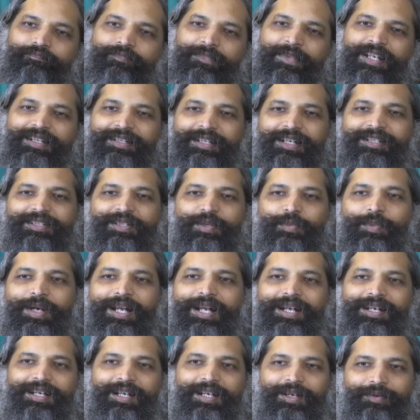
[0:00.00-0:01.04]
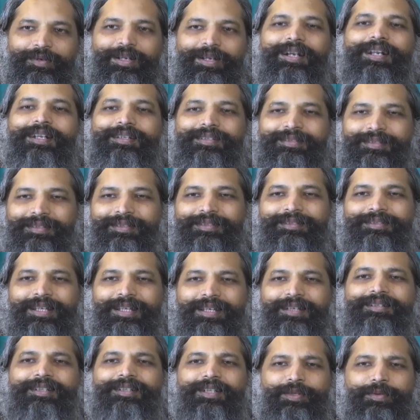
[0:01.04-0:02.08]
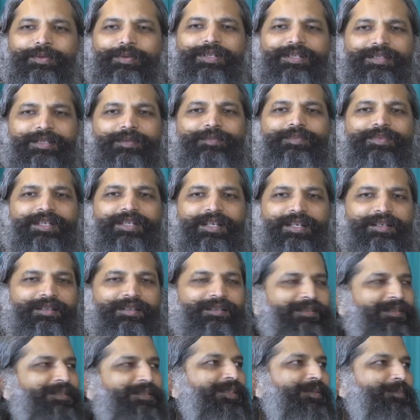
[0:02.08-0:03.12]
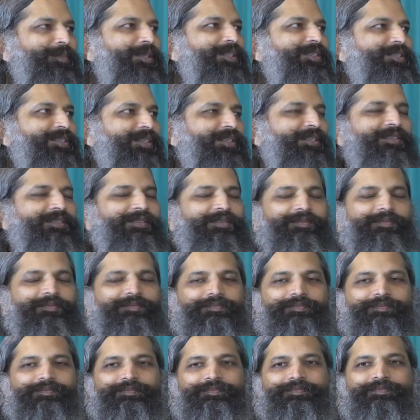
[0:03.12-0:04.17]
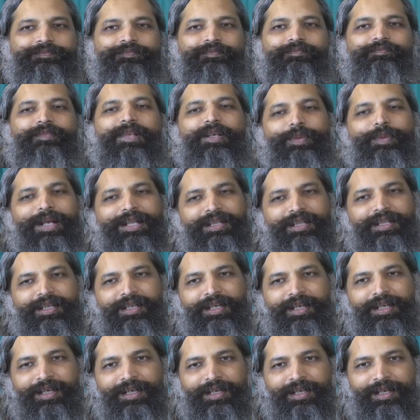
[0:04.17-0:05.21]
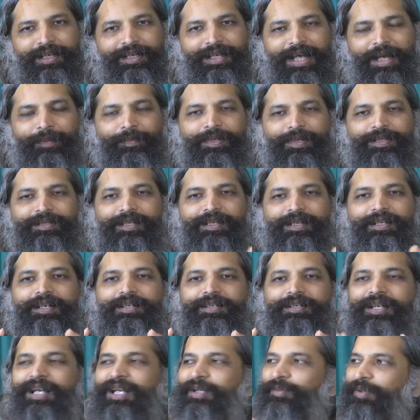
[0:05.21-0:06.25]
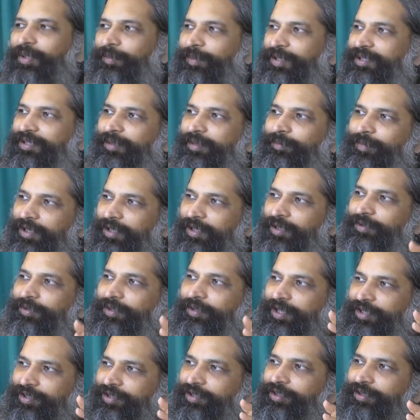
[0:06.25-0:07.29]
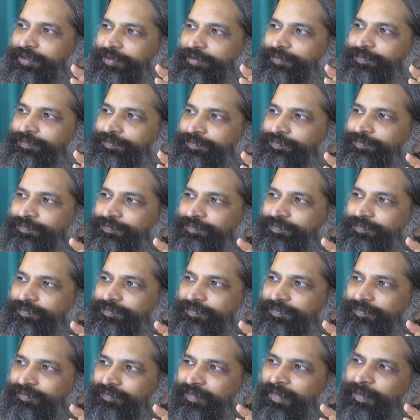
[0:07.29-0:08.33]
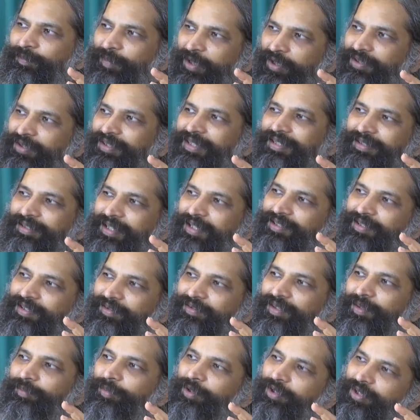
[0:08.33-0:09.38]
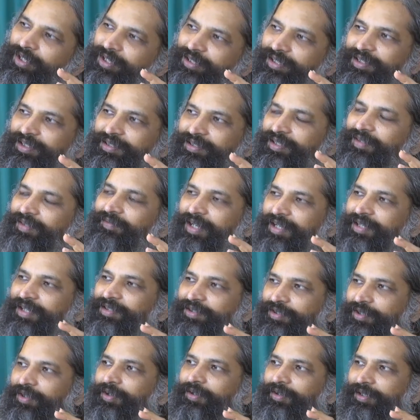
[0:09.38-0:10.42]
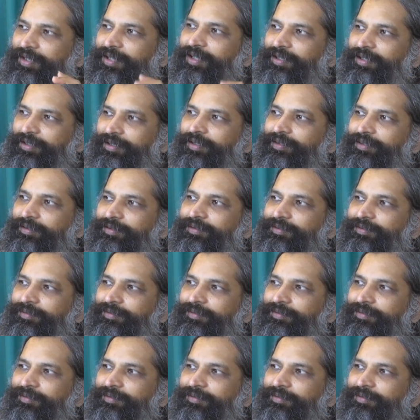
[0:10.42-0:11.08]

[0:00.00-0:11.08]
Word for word: it takes a while now, and I think the new rhythms are emerging. But when it happens in India, it will be similar to Russia because the sense of community is still very strong in India.